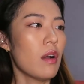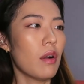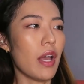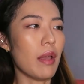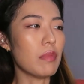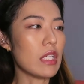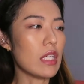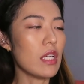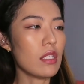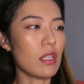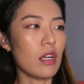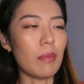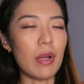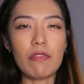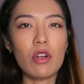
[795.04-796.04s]
Empties.
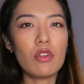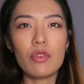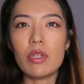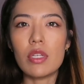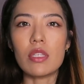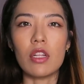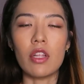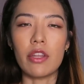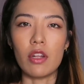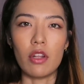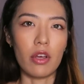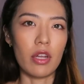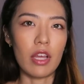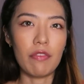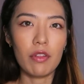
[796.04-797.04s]
I've gone through this a lot.
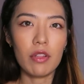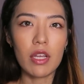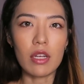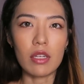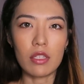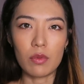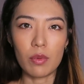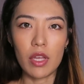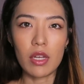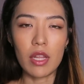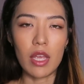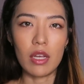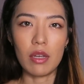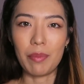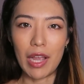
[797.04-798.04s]
I feel like this one
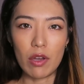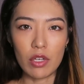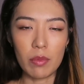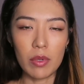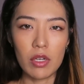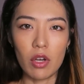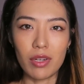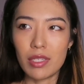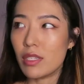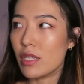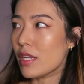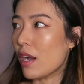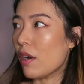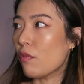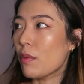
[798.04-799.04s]
and the Bioderma, honestly,
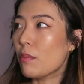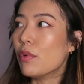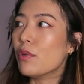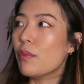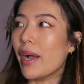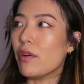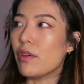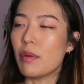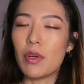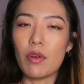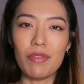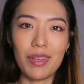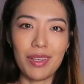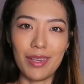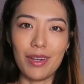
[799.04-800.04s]
I have one blue Bioderma
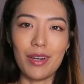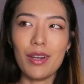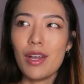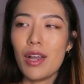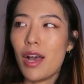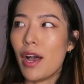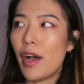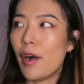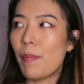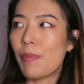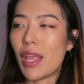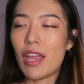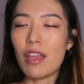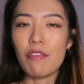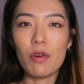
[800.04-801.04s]
over here.
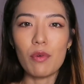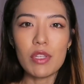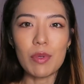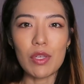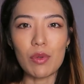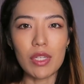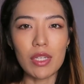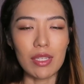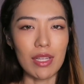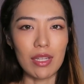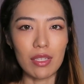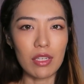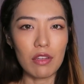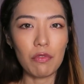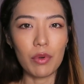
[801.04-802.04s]
I have always been using the
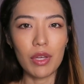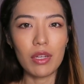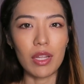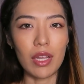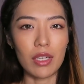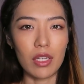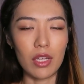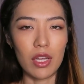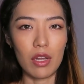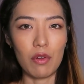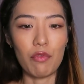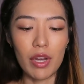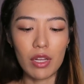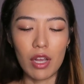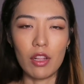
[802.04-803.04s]
sensitive one, like the
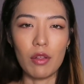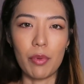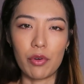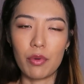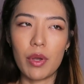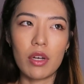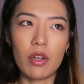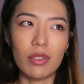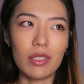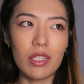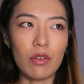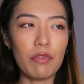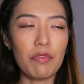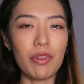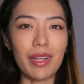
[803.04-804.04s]
red color bottle one. Honestly, I
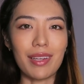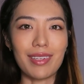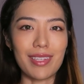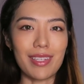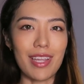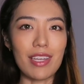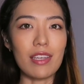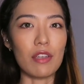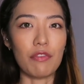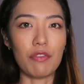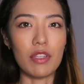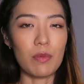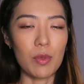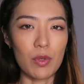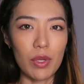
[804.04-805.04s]
don't feel like there's any
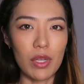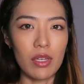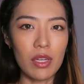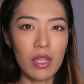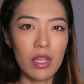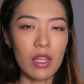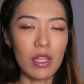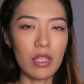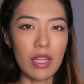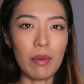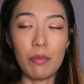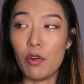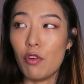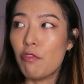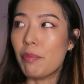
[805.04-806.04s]
difference between them
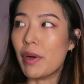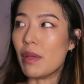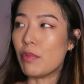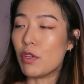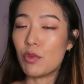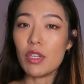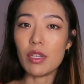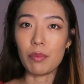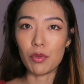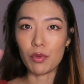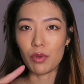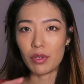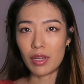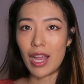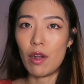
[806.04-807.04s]
both, but between the
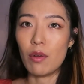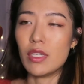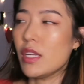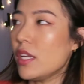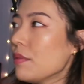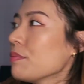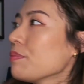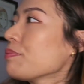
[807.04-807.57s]
blue, I'll take it.